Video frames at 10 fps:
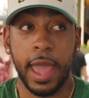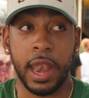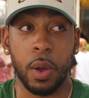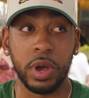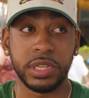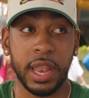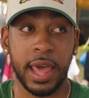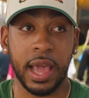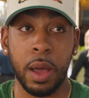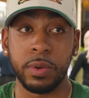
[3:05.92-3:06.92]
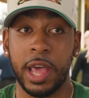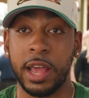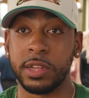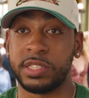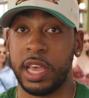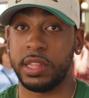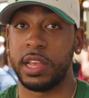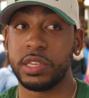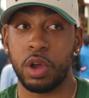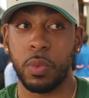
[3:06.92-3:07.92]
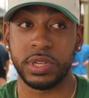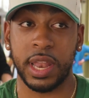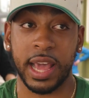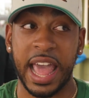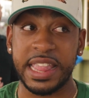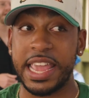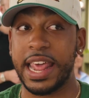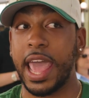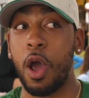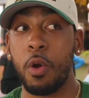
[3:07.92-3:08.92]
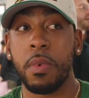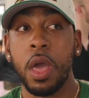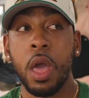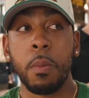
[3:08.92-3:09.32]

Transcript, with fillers: And it wasn't like I was having sickness, or it wasn't like I needed help,